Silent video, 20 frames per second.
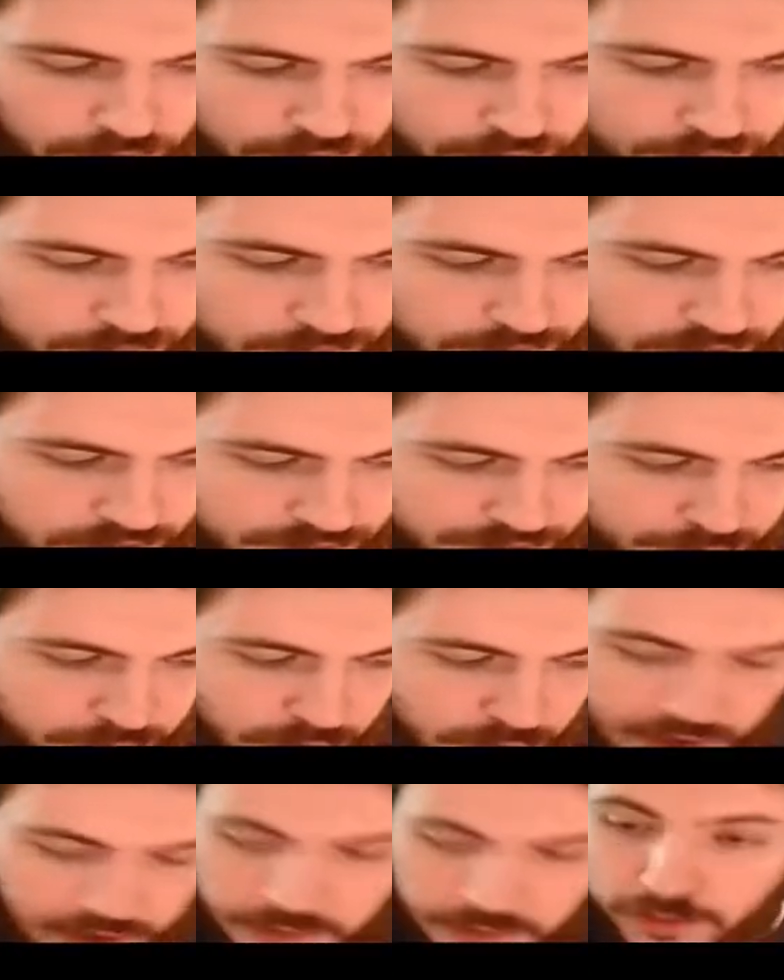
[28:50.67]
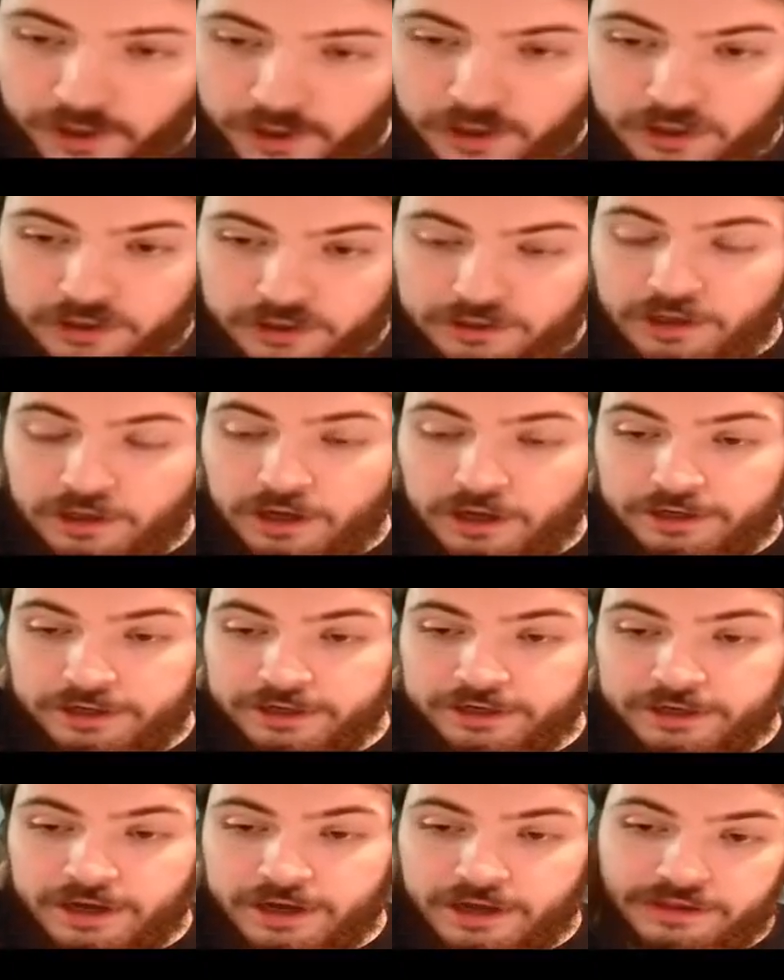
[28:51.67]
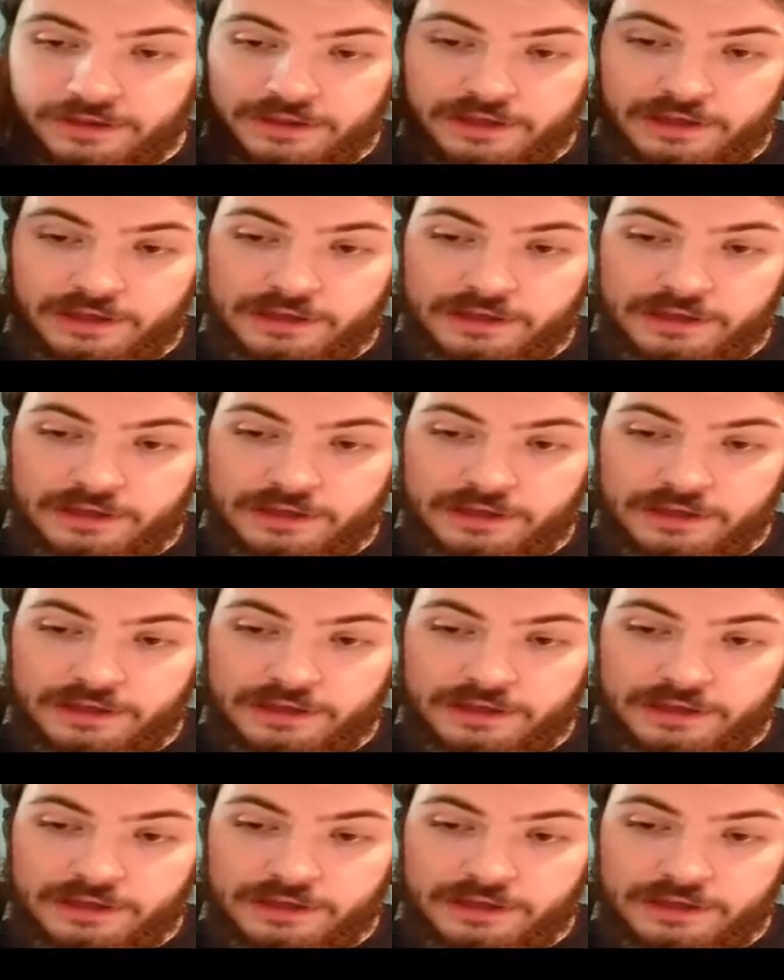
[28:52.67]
You've brought up Paul a lot, and I think